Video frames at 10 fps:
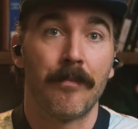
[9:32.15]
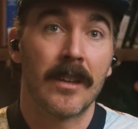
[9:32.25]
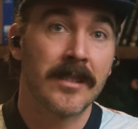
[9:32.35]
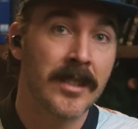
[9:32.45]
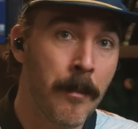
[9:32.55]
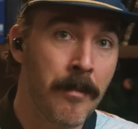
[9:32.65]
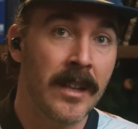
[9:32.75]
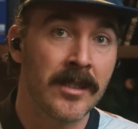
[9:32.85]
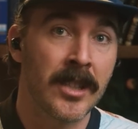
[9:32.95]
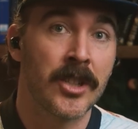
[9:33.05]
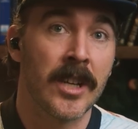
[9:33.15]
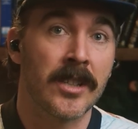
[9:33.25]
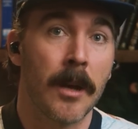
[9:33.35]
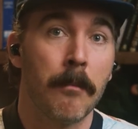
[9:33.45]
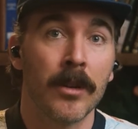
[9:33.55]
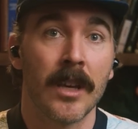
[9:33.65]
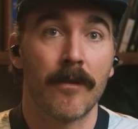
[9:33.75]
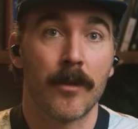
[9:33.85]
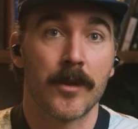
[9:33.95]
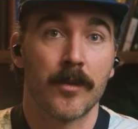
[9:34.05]
Some then suggest a
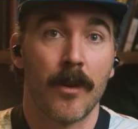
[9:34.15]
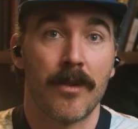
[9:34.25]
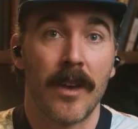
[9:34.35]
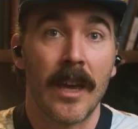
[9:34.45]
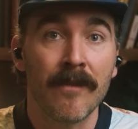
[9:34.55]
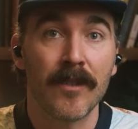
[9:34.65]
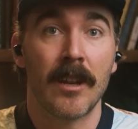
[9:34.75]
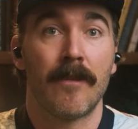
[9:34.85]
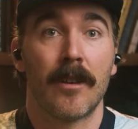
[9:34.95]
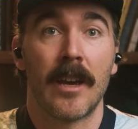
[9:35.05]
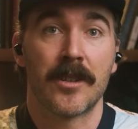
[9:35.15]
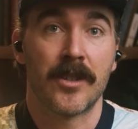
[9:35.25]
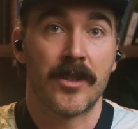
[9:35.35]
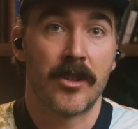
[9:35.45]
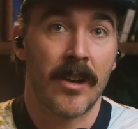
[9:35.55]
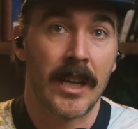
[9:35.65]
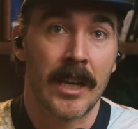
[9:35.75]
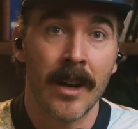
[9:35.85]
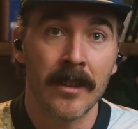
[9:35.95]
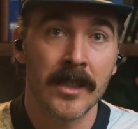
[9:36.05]
multiverse with infinite variations to try to get
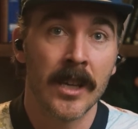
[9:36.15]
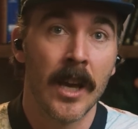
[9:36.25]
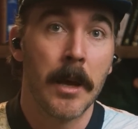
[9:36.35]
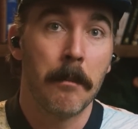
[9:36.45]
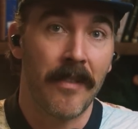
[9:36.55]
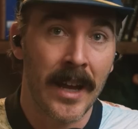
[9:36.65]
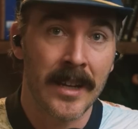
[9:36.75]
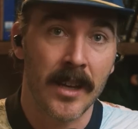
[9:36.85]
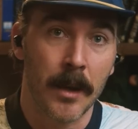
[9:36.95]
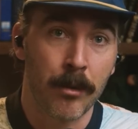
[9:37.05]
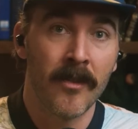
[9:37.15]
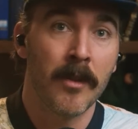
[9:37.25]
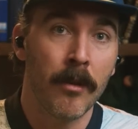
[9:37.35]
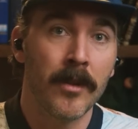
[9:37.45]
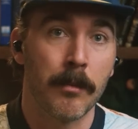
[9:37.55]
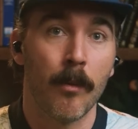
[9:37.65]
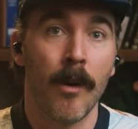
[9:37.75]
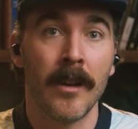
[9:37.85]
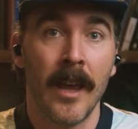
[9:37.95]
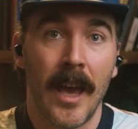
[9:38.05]
around this, but that is unprovable, number
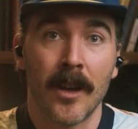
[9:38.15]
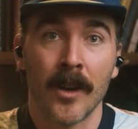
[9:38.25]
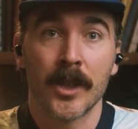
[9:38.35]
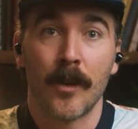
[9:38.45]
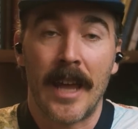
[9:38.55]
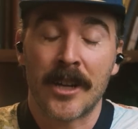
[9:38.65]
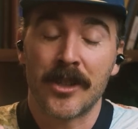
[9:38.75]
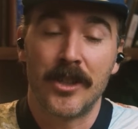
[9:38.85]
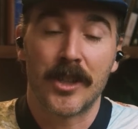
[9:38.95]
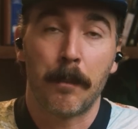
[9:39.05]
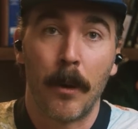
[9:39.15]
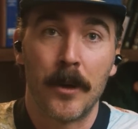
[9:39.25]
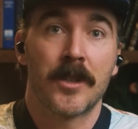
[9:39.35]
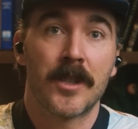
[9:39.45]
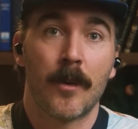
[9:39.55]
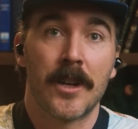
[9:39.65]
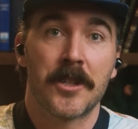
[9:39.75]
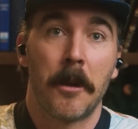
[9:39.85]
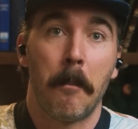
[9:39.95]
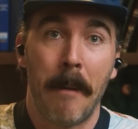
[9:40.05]
one. And also, it actually just pushes the
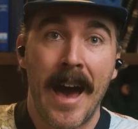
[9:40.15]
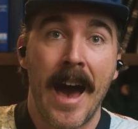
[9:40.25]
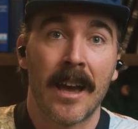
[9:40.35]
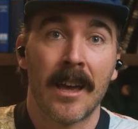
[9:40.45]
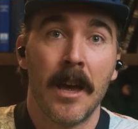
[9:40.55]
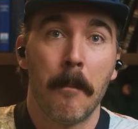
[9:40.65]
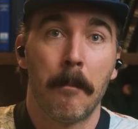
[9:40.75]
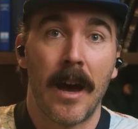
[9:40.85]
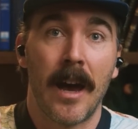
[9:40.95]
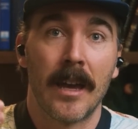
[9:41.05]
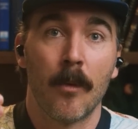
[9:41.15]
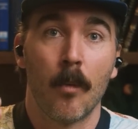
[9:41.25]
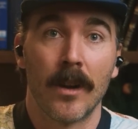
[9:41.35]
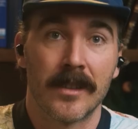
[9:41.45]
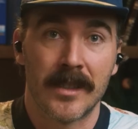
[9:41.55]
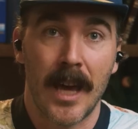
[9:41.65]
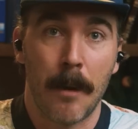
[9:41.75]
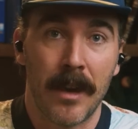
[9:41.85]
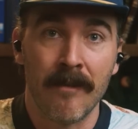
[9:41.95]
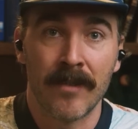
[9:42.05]
question back by one
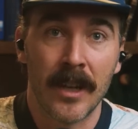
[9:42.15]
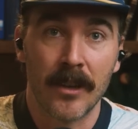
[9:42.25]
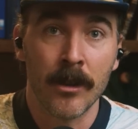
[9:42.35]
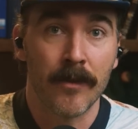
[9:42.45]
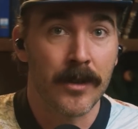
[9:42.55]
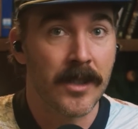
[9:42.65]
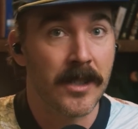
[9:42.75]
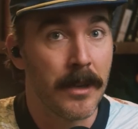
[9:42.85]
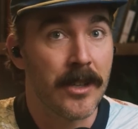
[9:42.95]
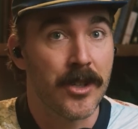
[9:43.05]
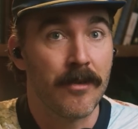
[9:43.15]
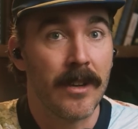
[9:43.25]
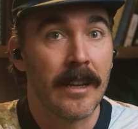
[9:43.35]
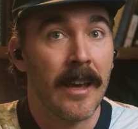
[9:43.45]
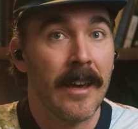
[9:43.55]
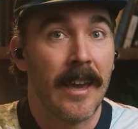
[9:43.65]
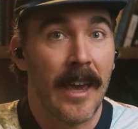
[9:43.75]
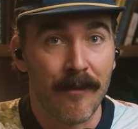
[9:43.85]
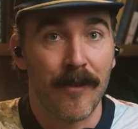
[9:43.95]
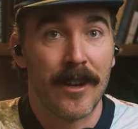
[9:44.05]
step. Infinite universes means you need
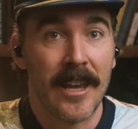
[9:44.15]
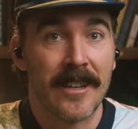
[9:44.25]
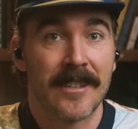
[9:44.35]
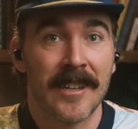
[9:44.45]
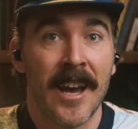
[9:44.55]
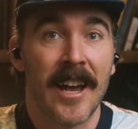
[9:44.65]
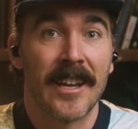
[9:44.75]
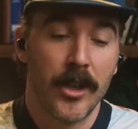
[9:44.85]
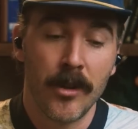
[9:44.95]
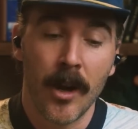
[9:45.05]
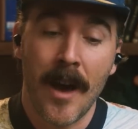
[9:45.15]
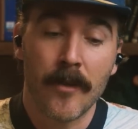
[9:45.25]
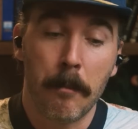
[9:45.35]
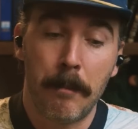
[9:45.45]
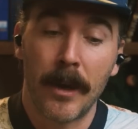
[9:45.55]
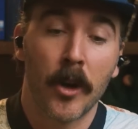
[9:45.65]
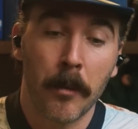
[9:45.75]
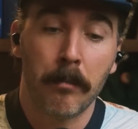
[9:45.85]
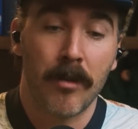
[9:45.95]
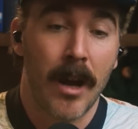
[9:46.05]
infinite design. You now have a
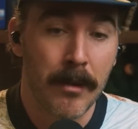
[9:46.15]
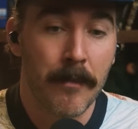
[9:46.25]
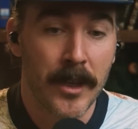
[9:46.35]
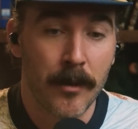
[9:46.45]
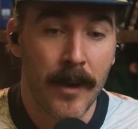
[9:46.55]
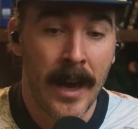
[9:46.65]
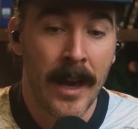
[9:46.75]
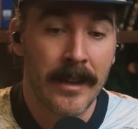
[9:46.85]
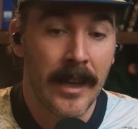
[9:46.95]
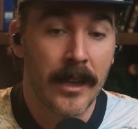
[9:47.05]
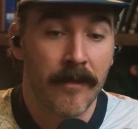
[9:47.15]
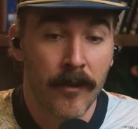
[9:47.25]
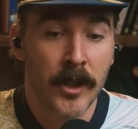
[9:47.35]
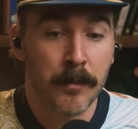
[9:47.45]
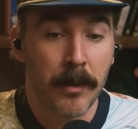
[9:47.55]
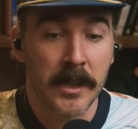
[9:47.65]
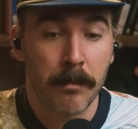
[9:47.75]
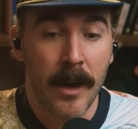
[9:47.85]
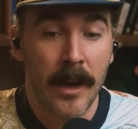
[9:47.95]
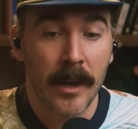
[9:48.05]
bigger problem than you had in the first place
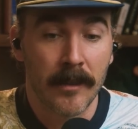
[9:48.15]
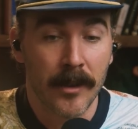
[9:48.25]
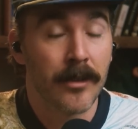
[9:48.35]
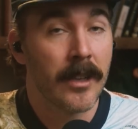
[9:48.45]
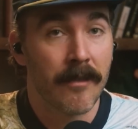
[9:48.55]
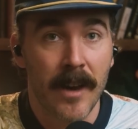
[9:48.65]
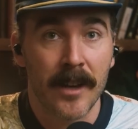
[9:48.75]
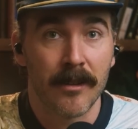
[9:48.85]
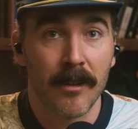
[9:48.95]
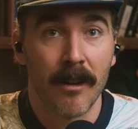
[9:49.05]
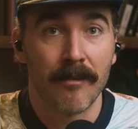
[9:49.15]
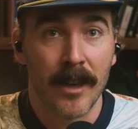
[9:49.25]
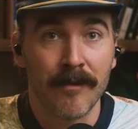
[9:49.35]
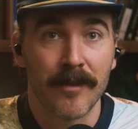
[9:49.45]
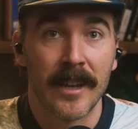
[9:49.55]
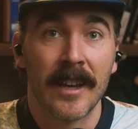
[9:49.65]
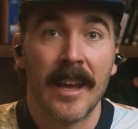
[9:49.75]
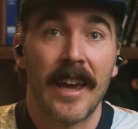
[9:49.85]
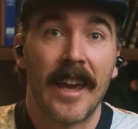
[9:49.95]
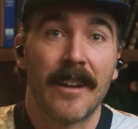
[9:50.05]
by literally a factor of infinite.
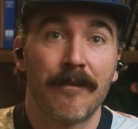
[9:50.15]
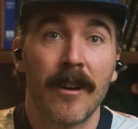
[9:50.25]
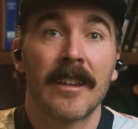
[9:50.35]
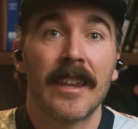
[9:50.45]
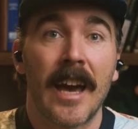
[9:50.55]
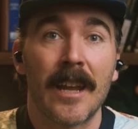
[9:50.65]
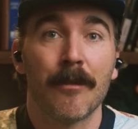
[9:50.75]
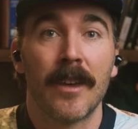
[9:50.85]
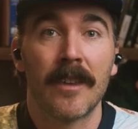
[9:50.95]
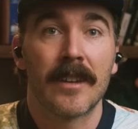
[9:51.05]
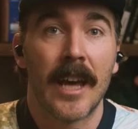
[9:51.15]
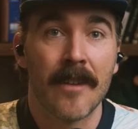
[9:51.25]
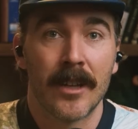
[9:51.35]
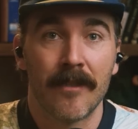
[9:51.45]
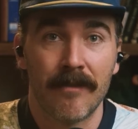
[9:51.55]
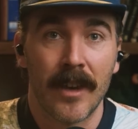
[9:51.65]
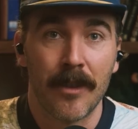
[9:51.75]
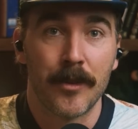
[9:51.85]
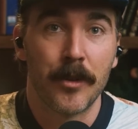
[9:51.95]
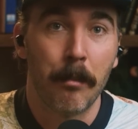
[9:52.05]
And frankly, I don't think that I have enough
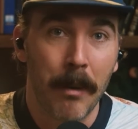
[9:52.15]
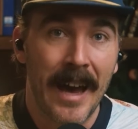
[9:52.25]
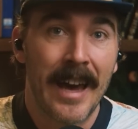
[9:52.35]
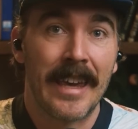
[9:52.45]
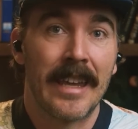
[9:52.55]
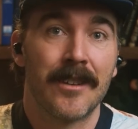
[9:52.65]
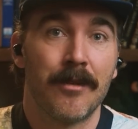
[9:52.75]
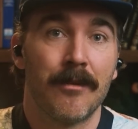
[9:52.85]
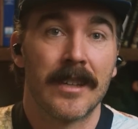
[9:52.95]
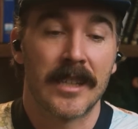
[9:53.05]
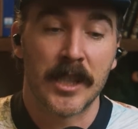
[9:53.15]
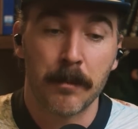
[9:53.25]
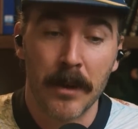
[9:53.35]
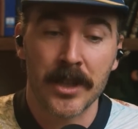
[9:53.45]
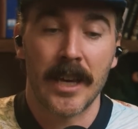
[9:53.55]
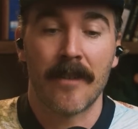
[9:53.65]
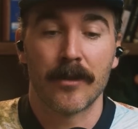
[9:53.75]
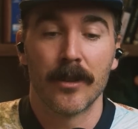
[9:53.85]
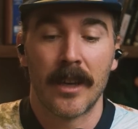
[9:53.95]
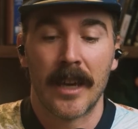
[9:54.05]
faith to buy into this, especially
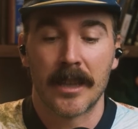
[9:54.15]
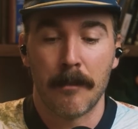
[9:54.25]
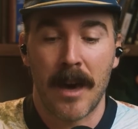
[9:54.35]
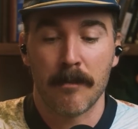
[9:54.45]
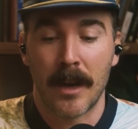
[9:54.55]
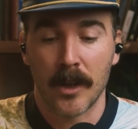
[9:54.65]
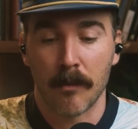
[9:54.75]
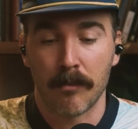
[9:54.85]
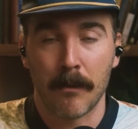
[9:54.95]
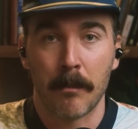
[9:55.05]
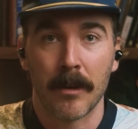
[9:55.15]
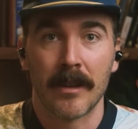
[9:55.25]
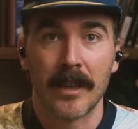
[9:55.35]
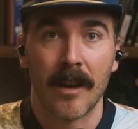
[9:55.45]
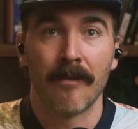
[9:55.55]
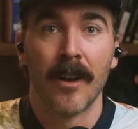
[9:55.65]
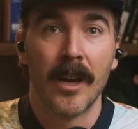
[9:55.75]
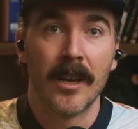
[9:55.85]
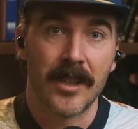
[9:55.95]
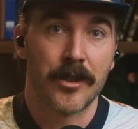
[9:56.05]
after looking at the mathematical probability of
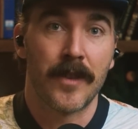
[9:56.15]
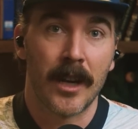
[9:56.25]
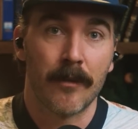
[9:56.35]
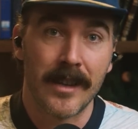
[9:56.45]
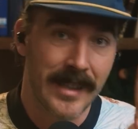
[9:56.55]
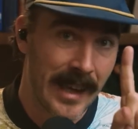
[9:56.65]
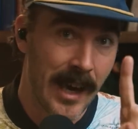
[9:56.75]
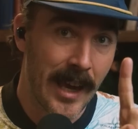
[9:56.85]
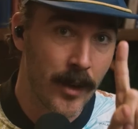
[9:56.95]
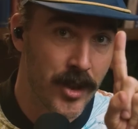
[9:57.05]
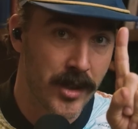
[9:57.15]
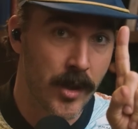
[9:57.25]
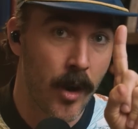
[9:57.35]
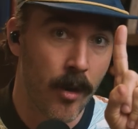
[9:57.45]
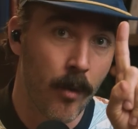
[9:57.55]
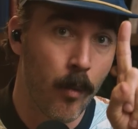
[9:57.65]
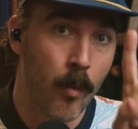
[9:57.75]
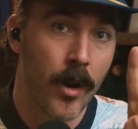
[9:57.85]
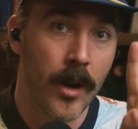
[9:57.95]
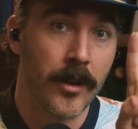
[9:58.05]
such a thing arising in just our
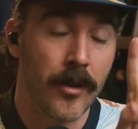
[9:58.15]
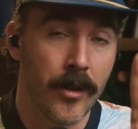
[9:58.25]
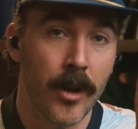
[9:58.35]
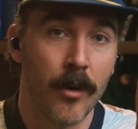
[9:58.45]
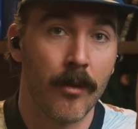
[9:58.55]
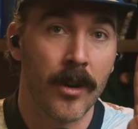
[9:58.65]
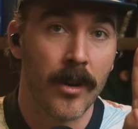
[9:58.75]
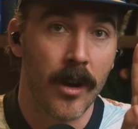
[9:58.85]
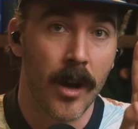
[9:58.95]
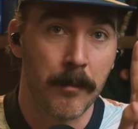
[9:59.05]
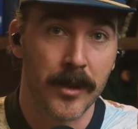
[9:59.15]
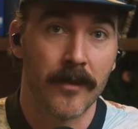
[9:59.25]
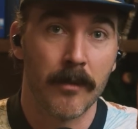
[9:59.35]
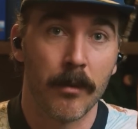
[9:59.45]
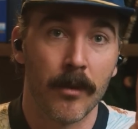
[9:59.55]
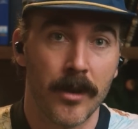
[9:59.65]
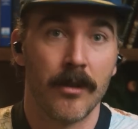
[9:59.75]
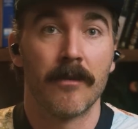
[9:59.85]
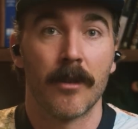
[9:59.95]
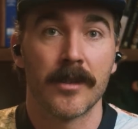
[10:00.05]
one known observable
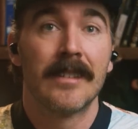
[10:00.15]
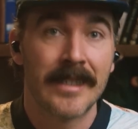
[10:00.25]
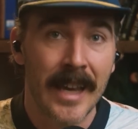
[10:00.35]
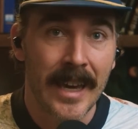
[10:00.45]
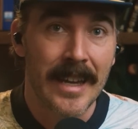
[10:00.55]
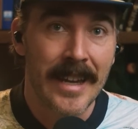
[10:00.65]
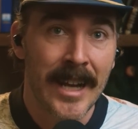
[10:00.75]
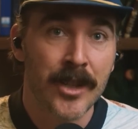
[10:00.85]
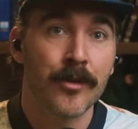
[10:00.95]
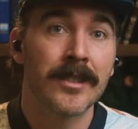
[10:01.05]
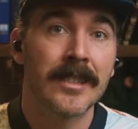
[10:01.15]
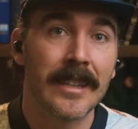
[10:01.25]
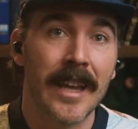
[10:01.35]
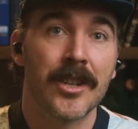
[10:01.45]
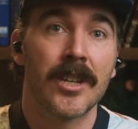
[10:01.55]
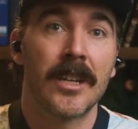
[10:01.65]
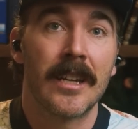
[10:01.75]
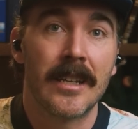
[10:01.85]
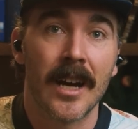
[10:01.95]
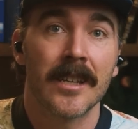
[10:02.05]
universe. Second, natural
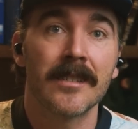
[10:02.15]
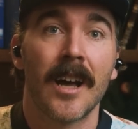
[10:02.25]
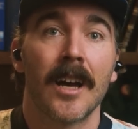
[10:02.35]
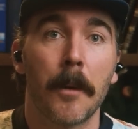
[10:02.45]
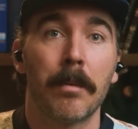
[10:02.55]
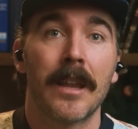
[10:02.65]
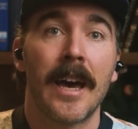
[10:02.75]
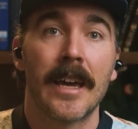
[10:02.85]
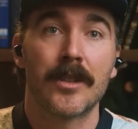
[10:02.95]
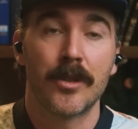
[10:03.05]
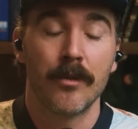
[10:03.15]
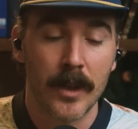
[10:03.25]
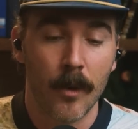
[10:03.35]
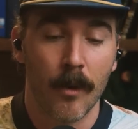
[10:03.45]
selection does not apply to the